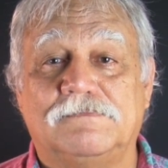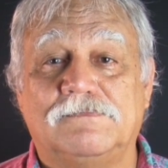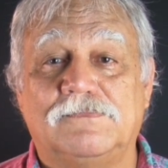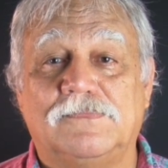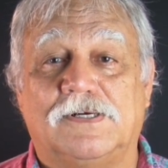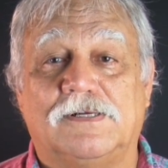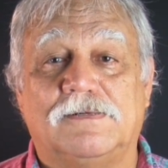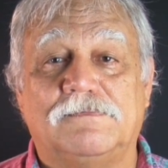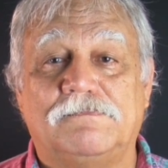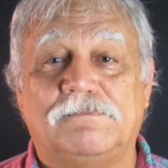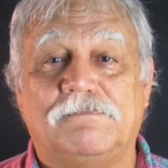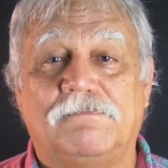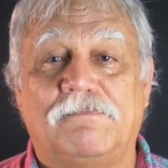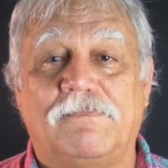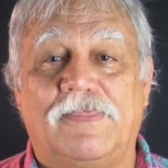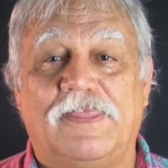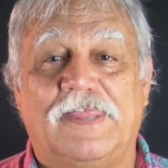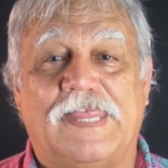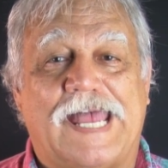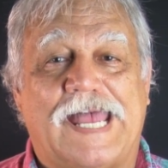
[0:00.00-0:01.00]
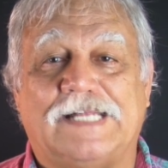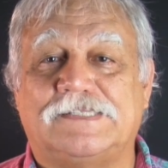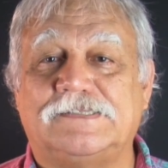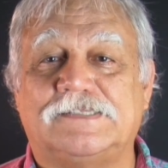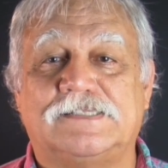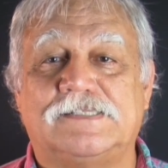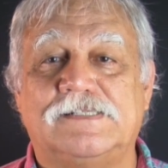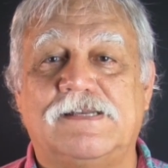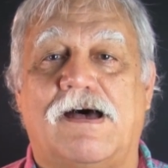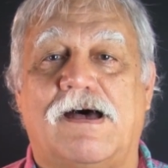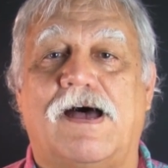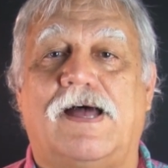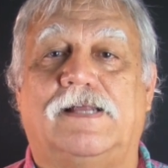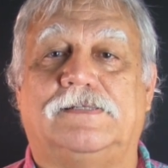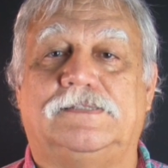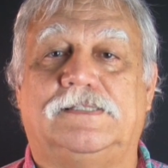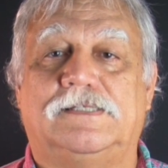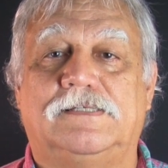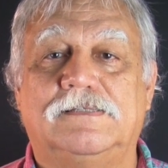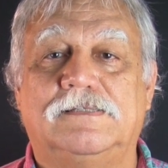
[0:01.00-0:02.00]
Well, that's
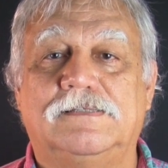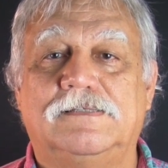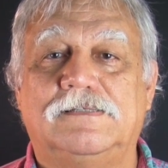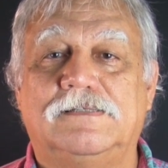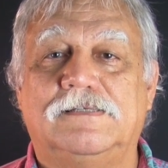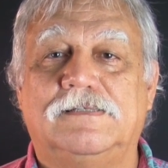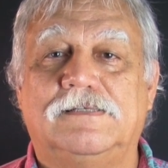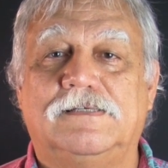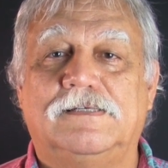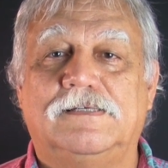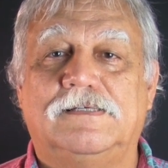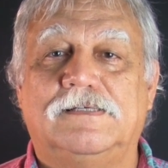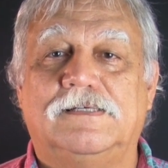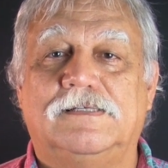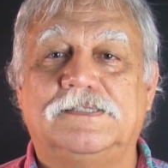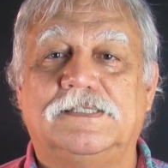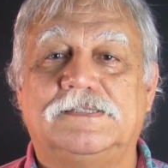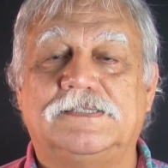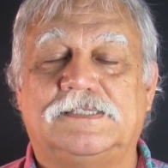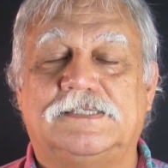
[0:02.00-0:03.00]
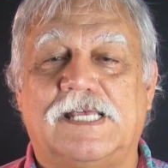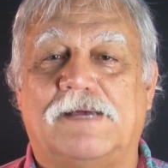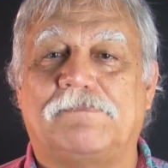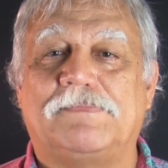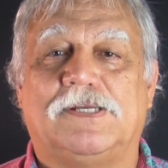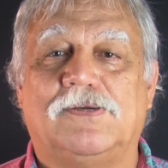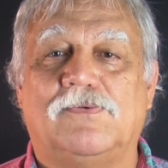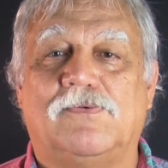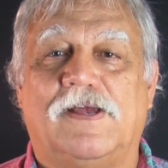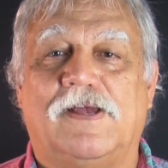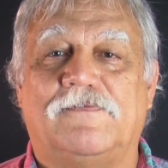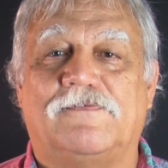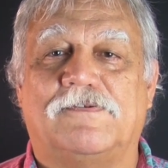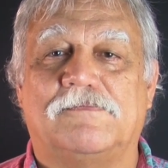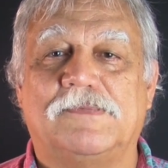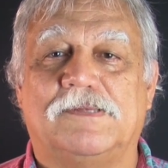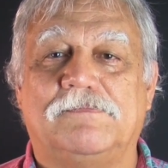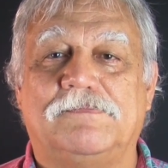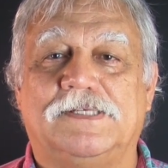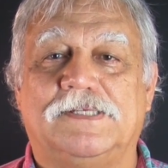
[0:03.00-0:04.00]
not stepping away
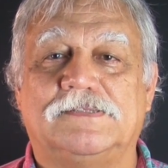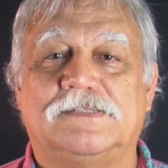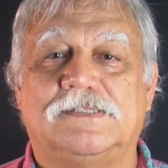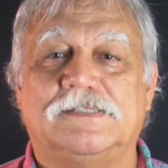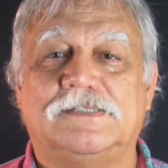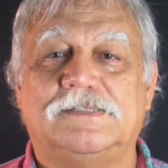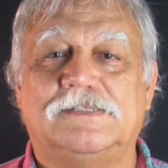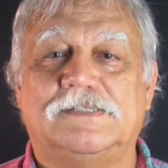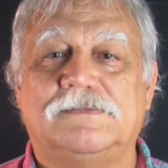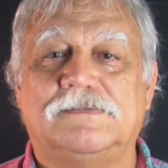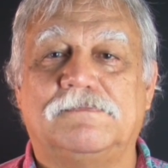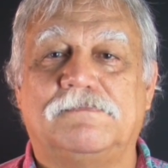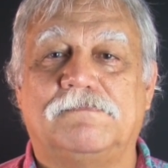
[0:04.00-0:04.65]
from the business.